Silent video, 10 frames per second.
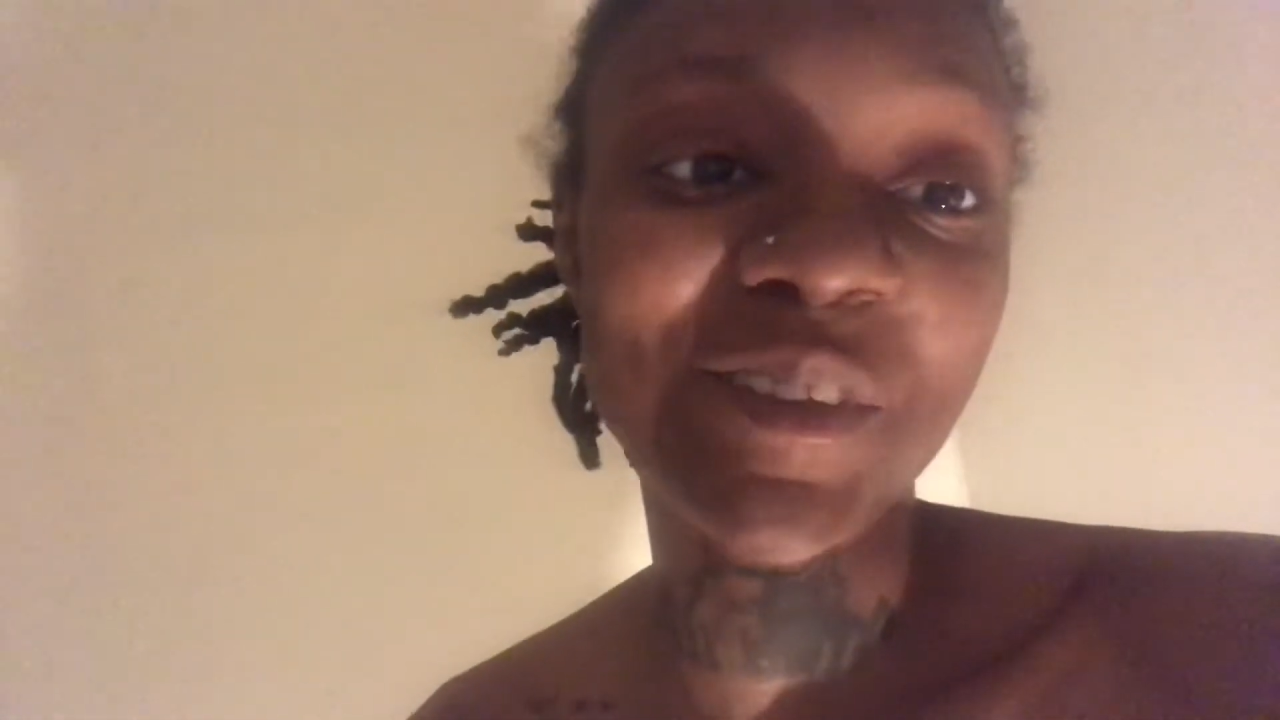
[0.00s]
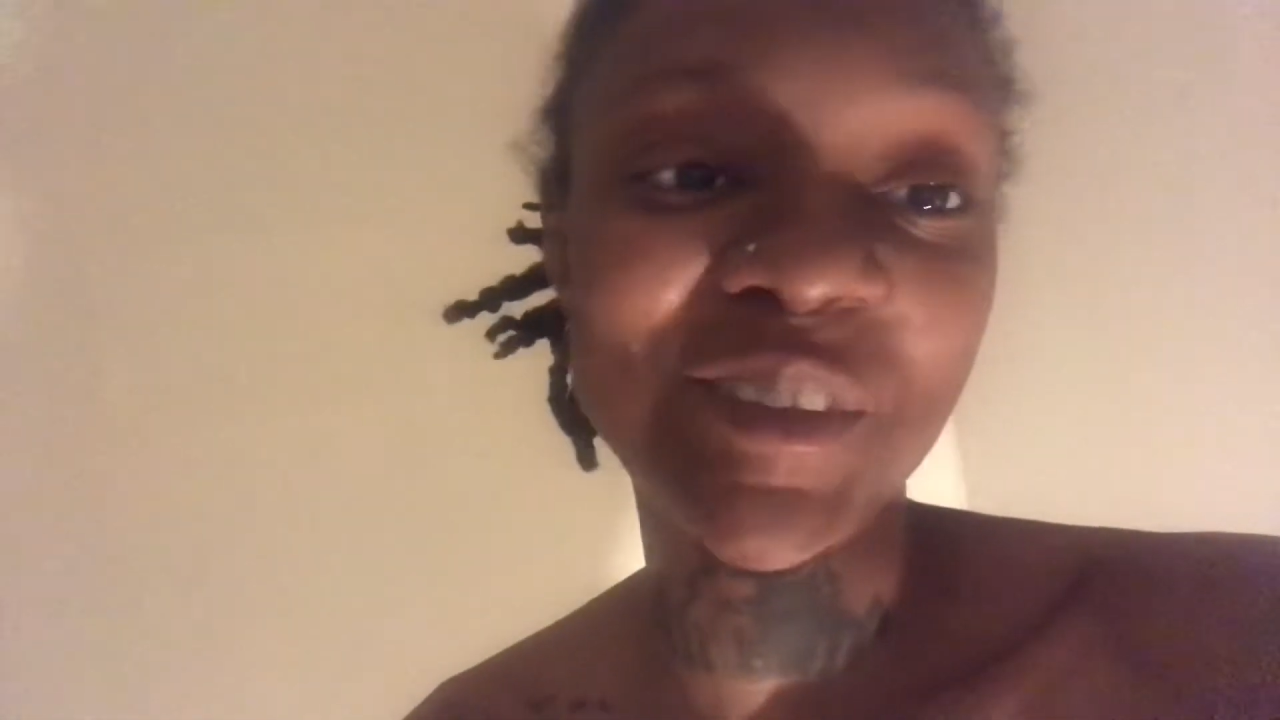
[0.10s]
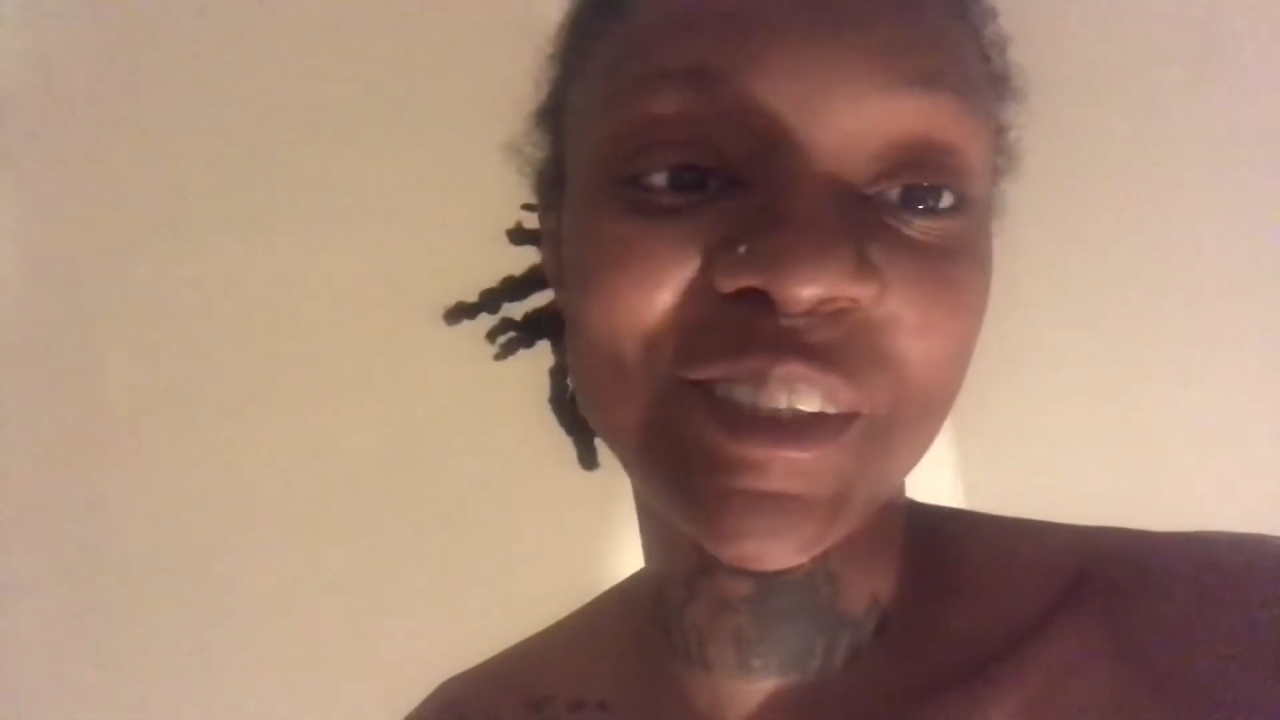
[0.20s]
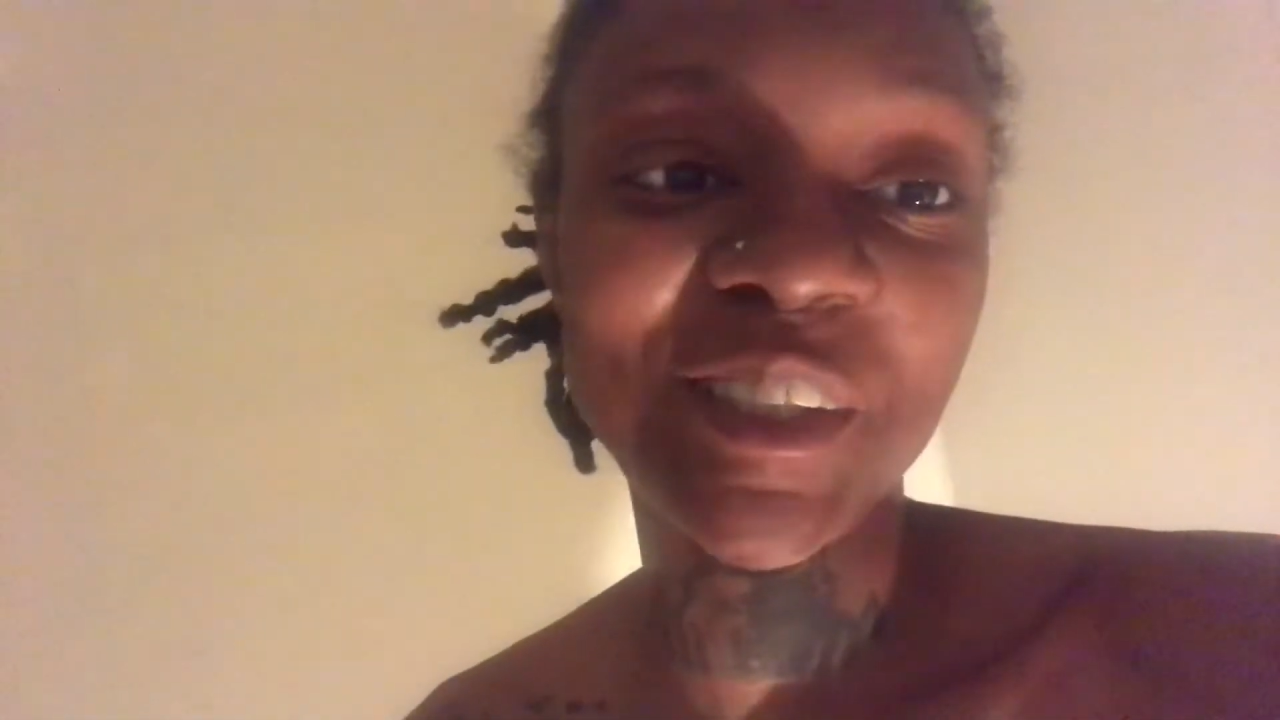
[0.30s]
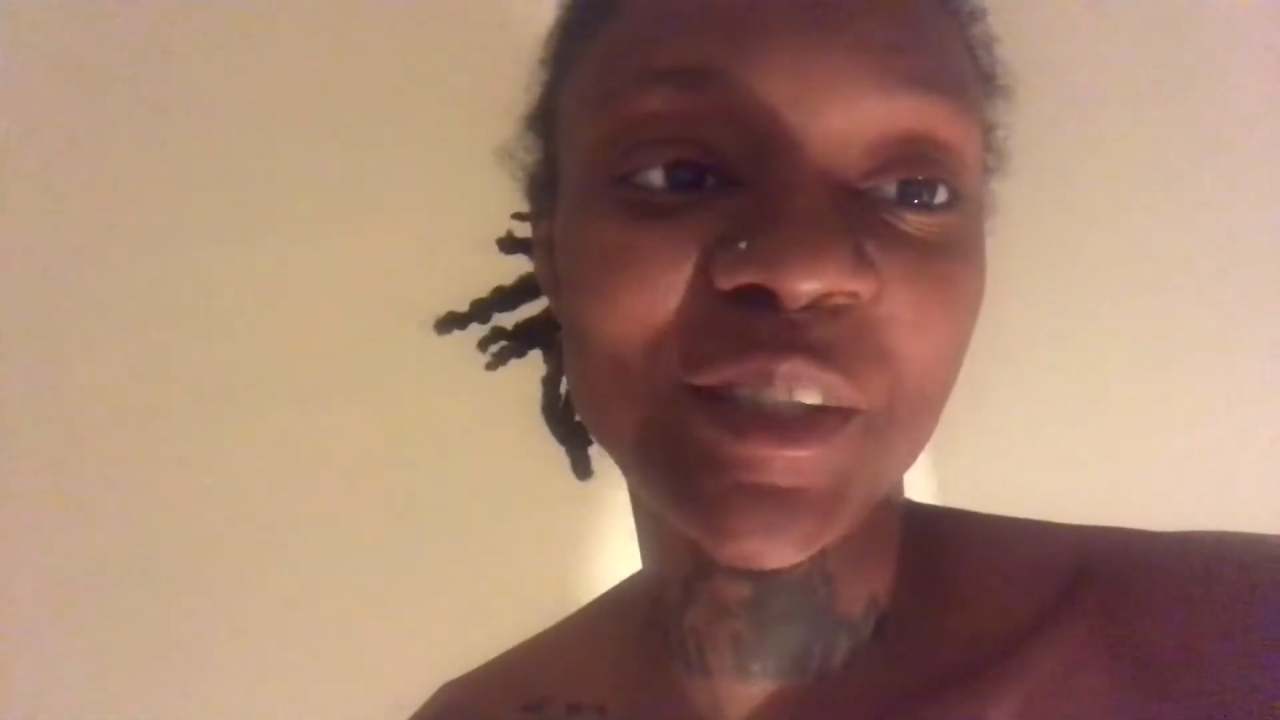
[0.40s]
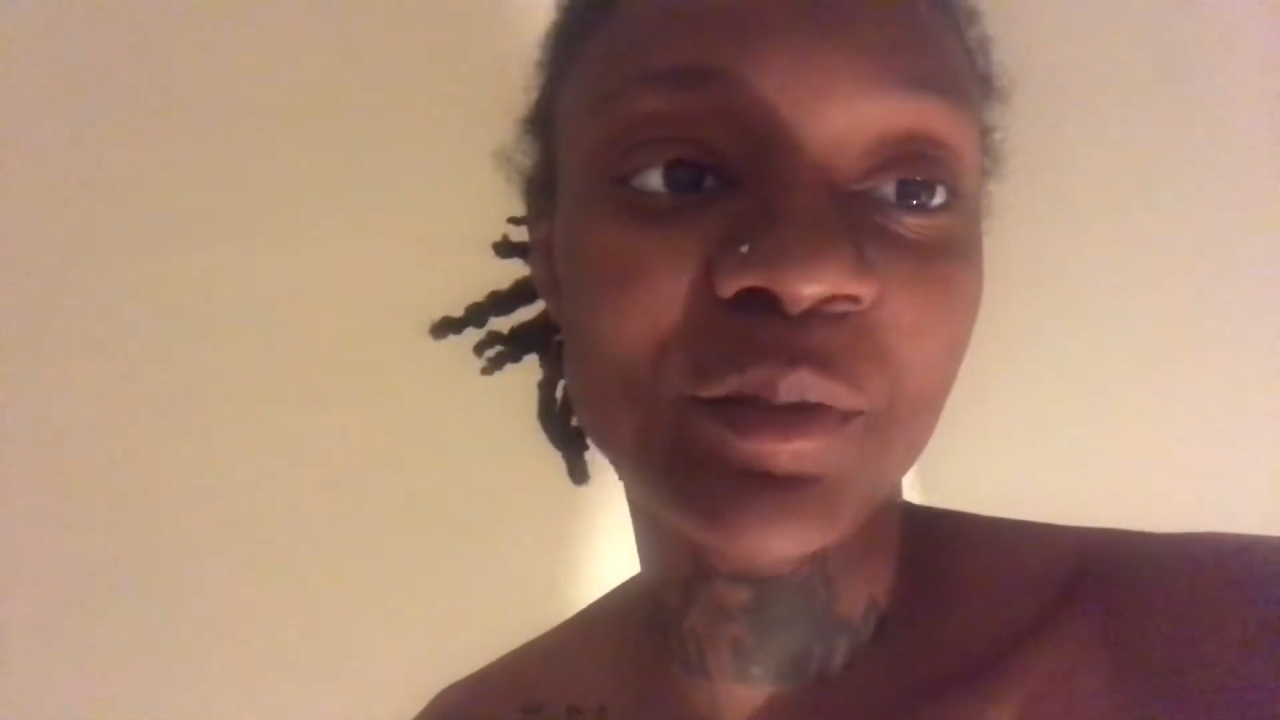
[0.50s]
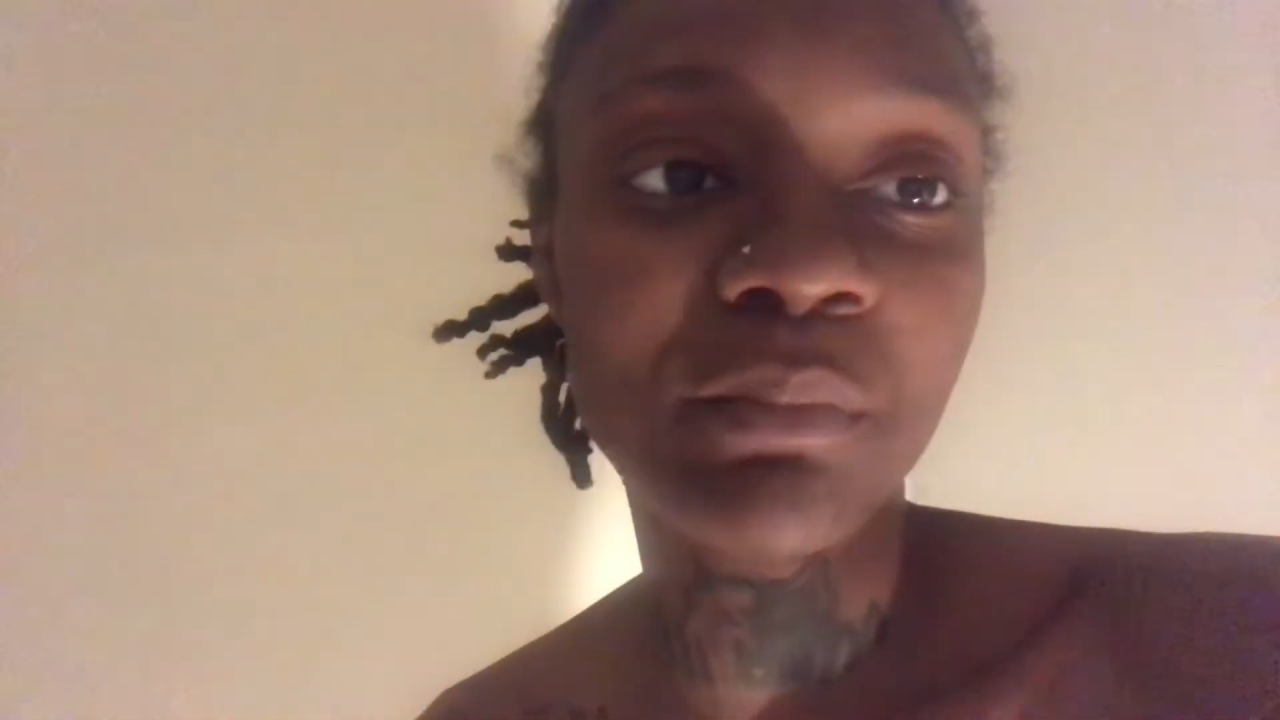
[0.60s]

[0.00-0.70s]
no shirt,